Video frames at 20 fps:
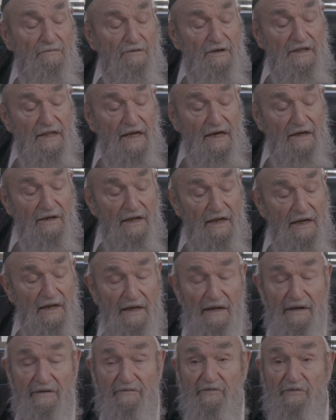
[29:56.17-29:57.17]
But now that
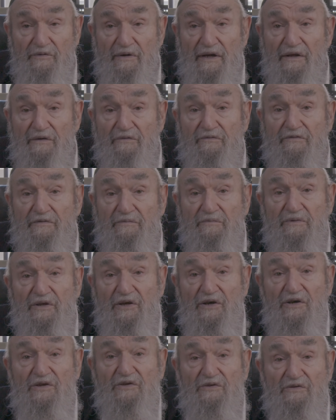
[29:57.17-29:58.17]
I have already from
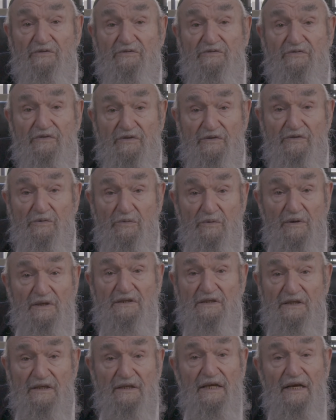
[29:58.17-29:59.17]
the others, to the
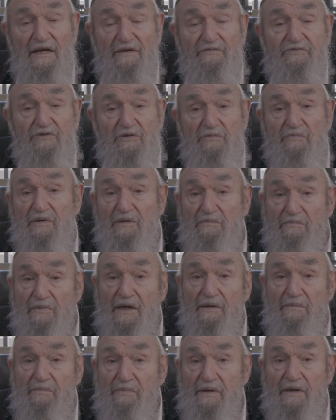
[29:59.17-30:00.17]
ones that have to be,
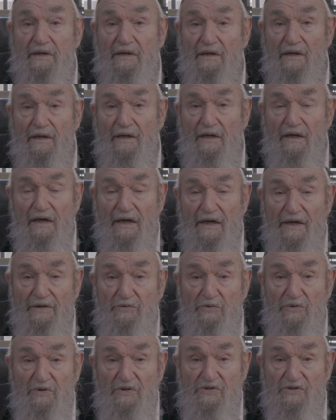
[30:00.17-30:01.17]
maybe I
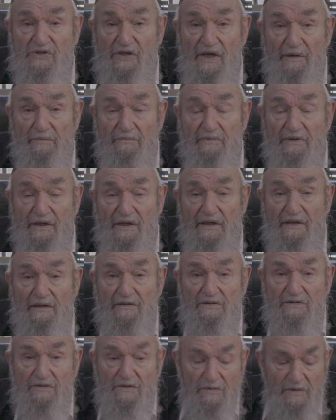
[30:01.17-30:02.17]
do the same
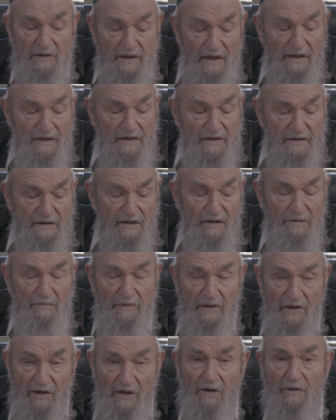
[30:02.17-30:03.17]
thing. So again, he's telling
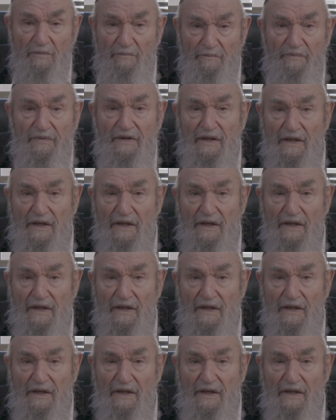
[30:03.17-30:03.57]
me, no,